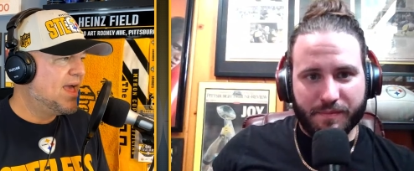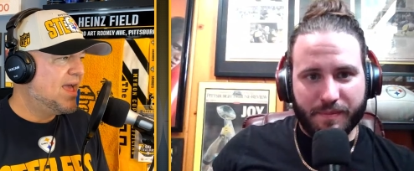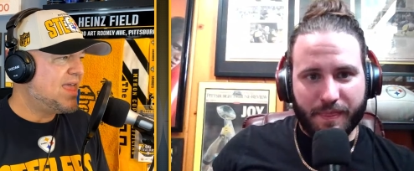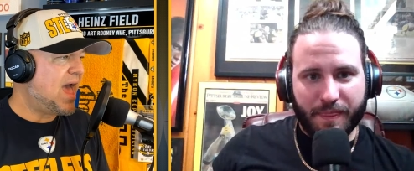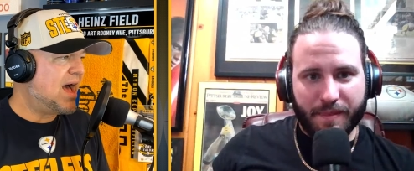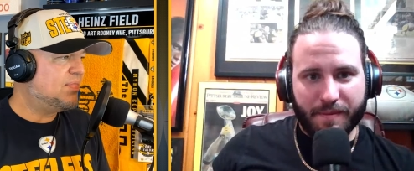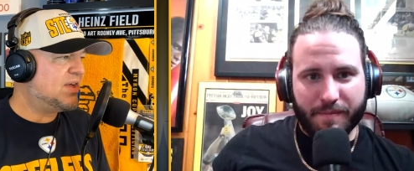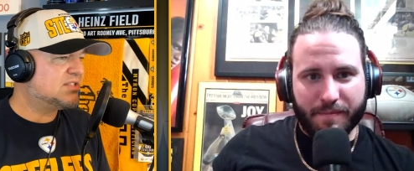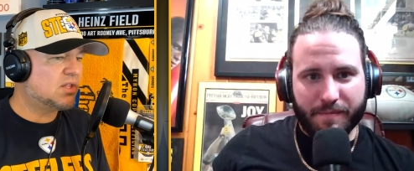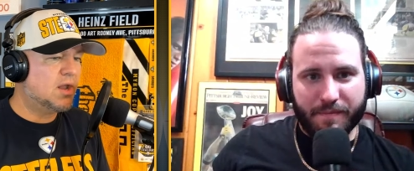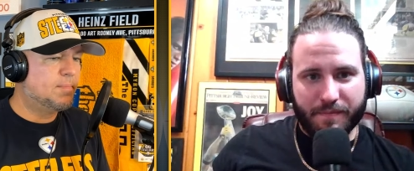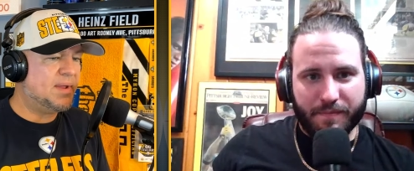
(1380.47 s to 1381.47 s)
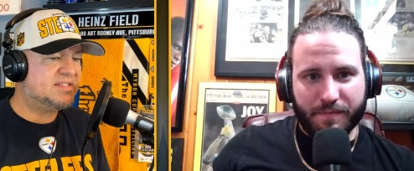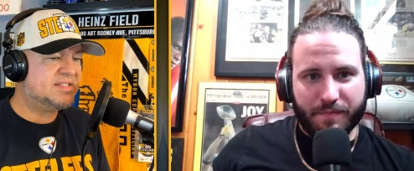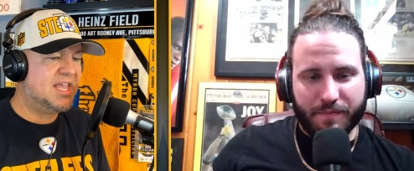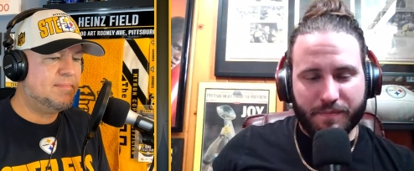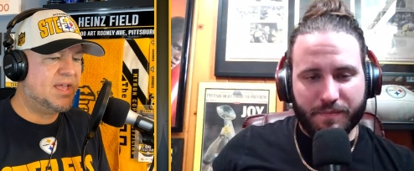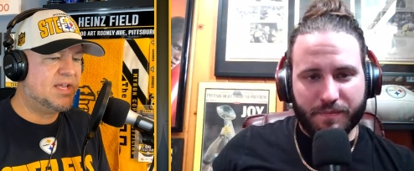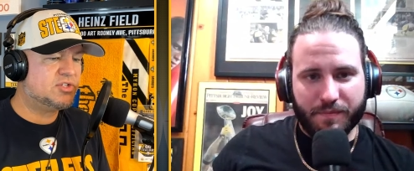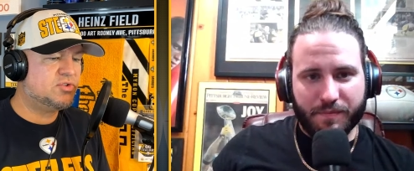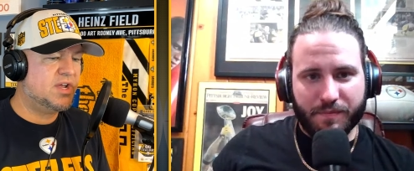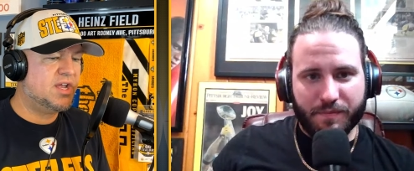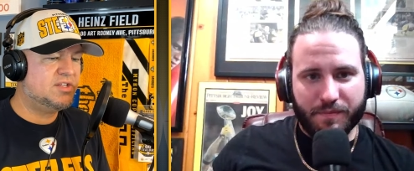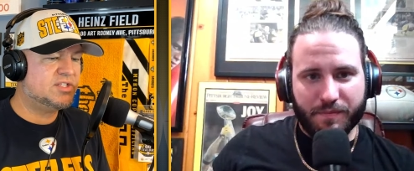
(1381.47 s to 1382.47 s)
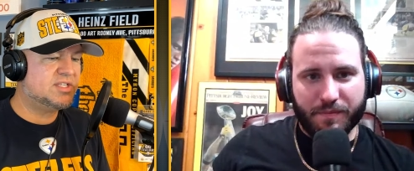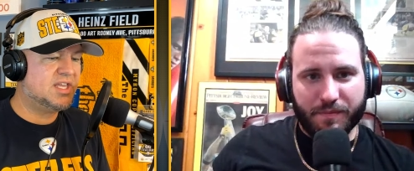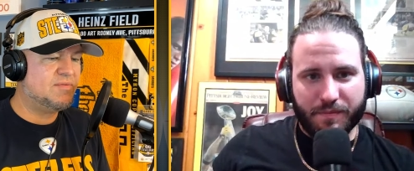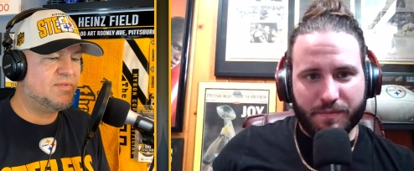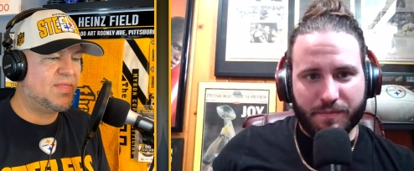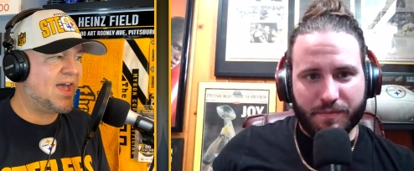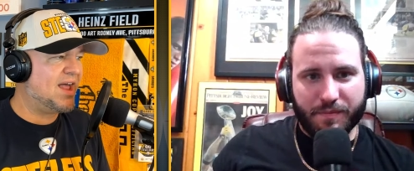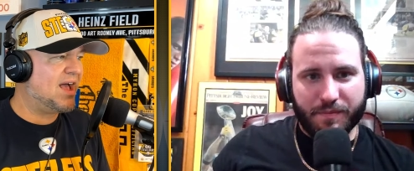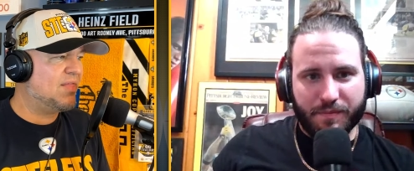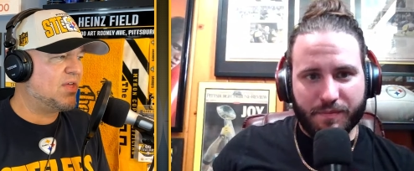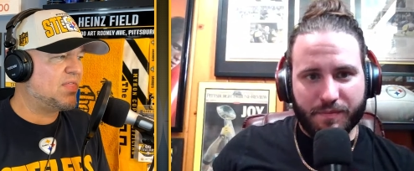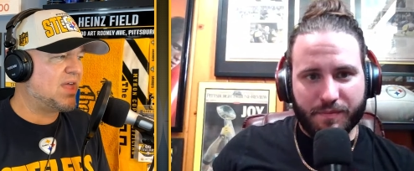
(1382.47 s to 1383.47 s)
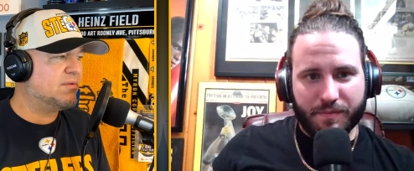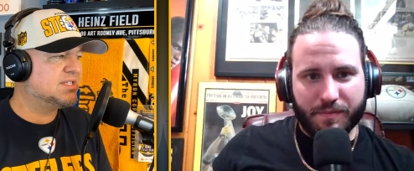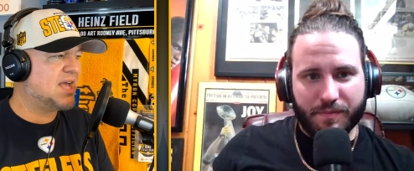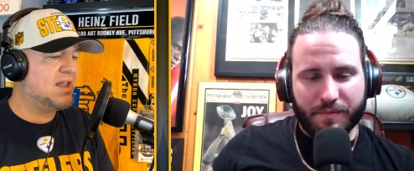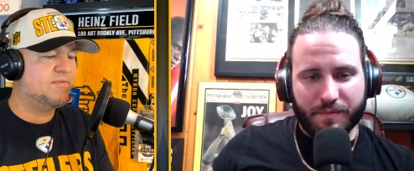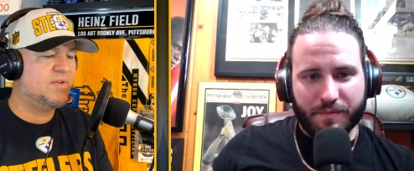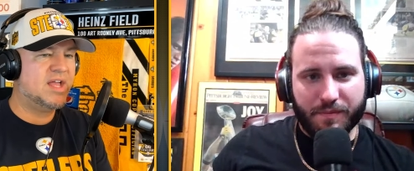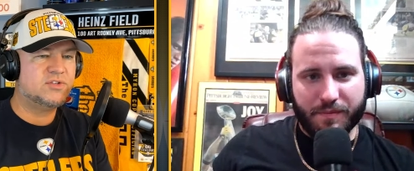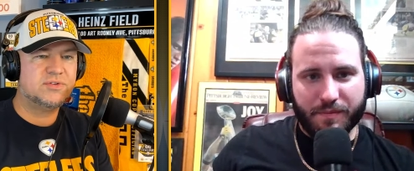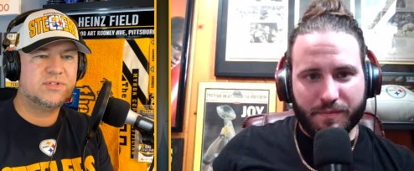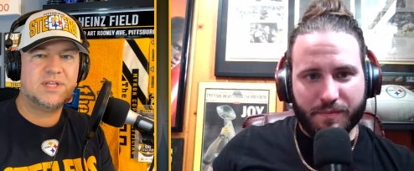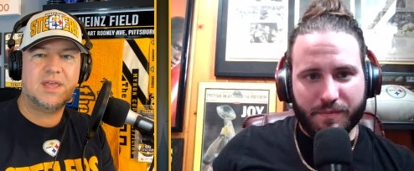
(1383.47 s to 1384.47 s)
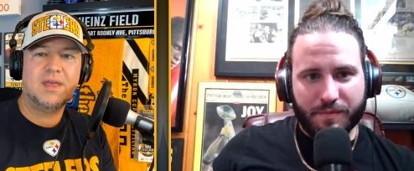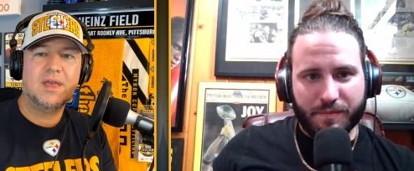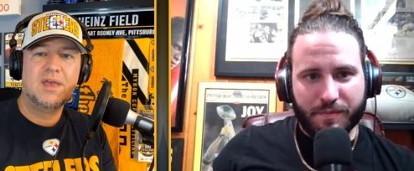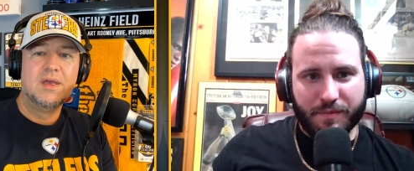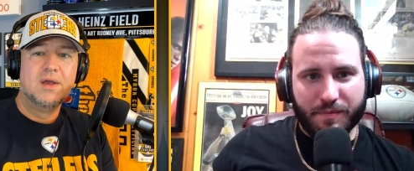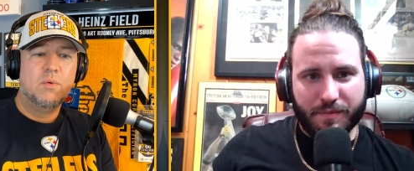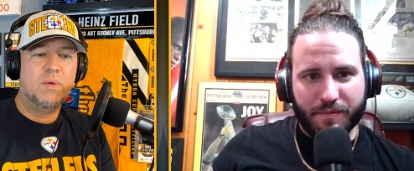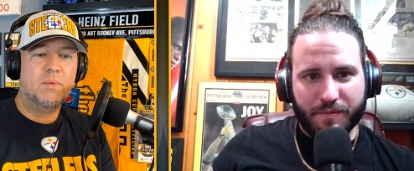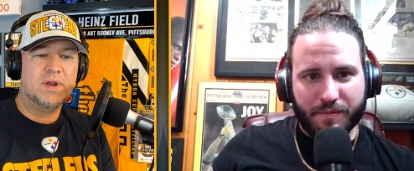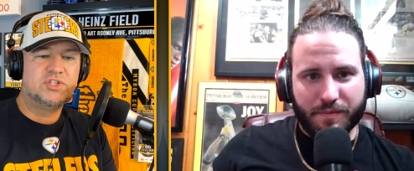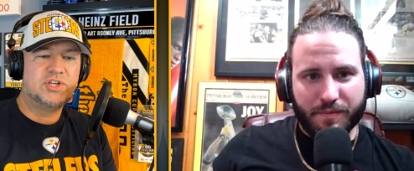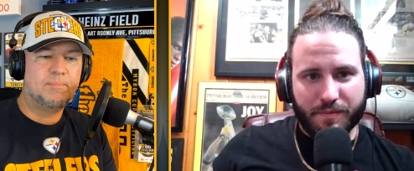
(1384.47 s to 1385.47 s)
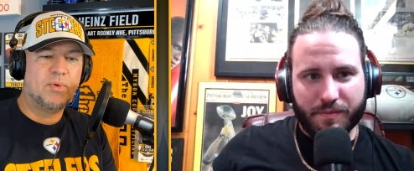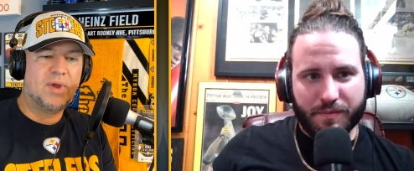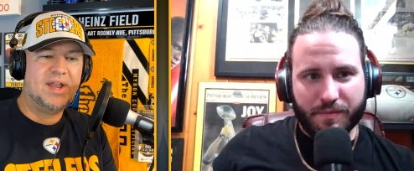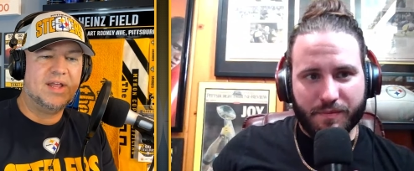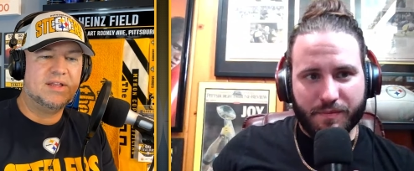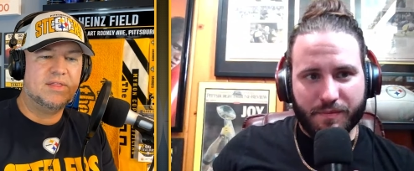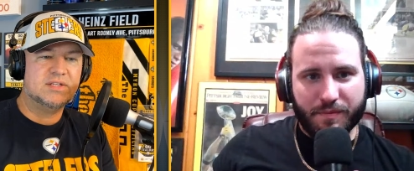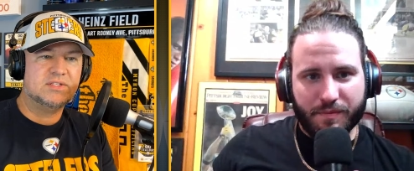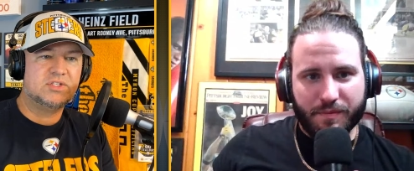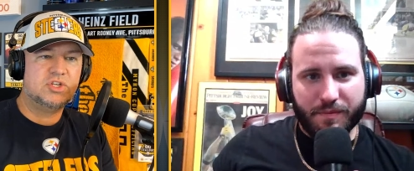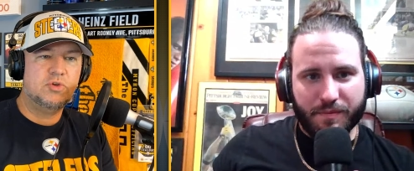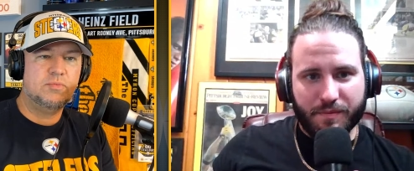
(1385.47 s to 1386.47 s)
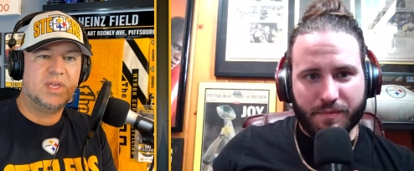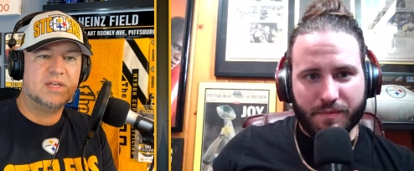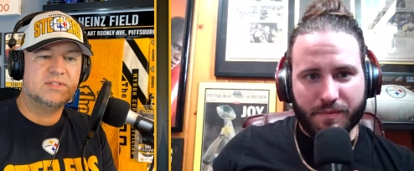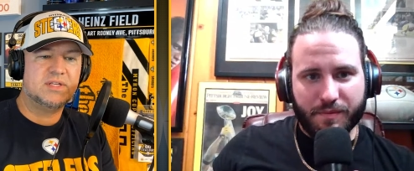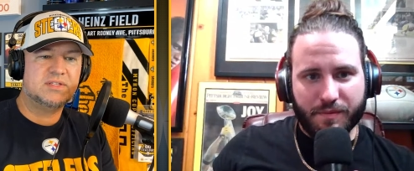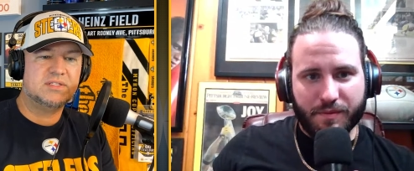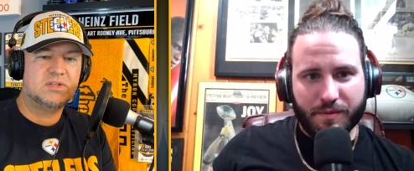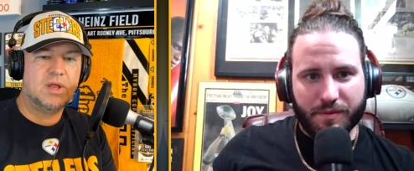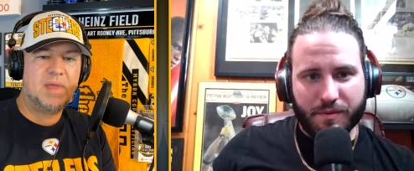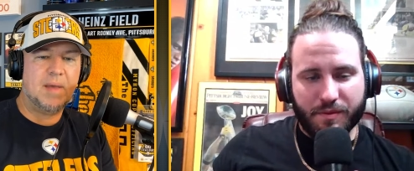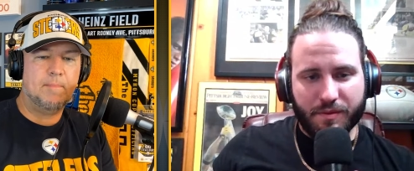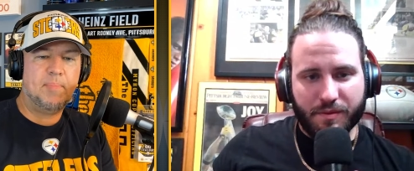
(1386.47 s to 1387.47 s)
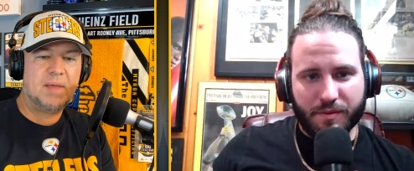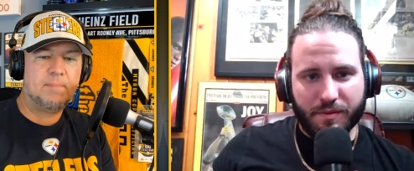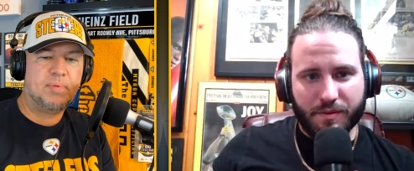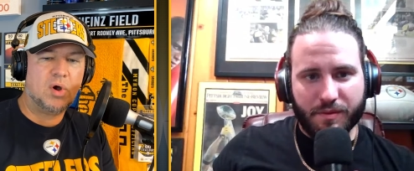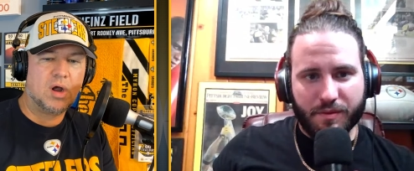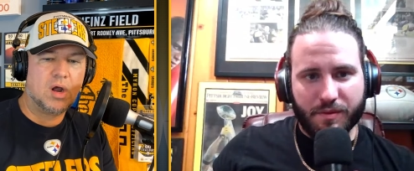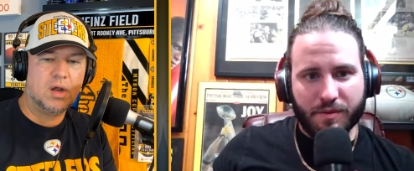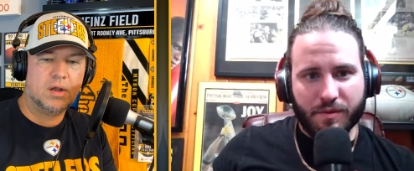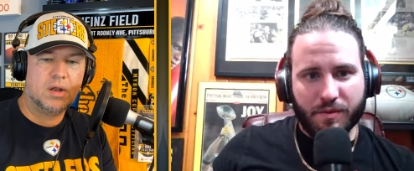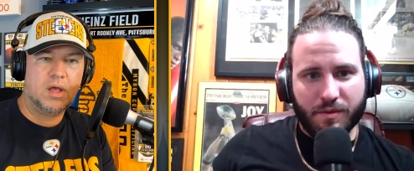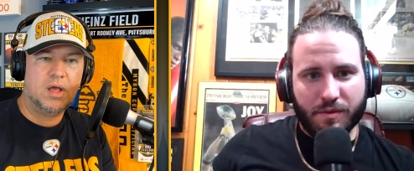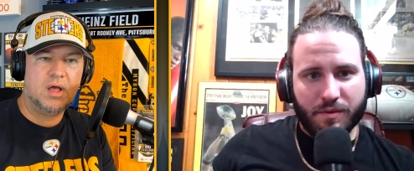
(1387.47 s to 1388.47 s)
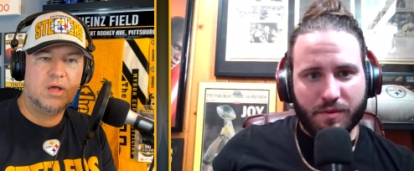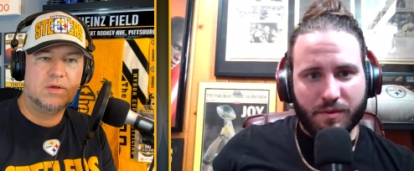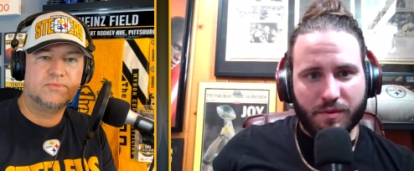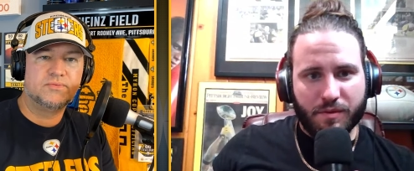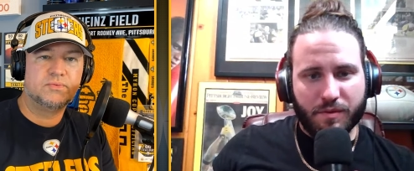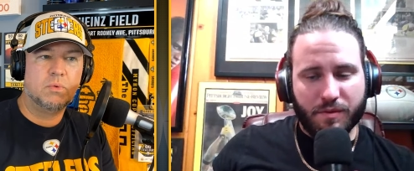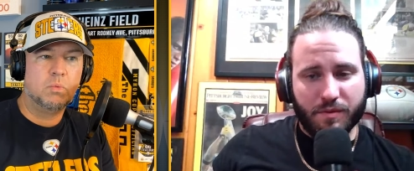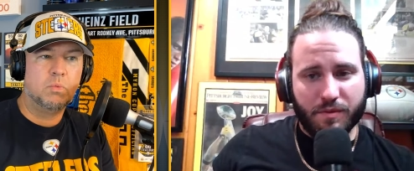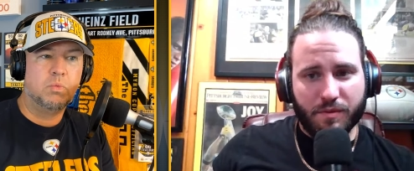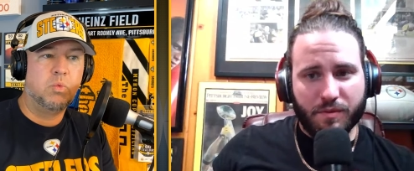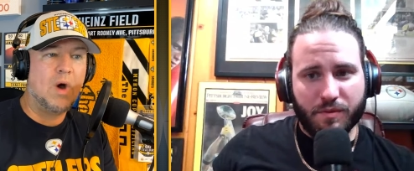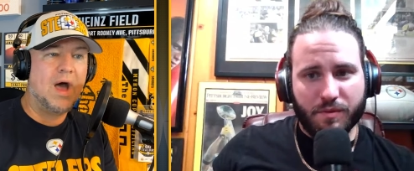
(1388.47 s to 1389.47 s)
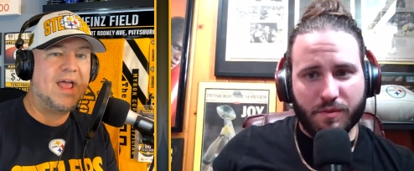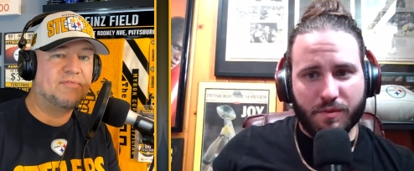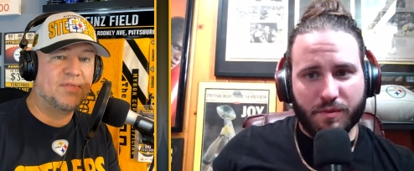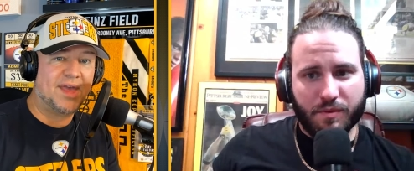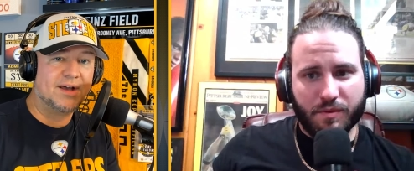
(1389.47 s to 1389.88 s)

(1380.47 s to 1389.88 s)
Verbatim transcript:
Speaker 1: yeah, that's a little bit of team history just to give you that. I thought that was kind of interesting. We want to jump right into this too, because this is going to be a big part of what everything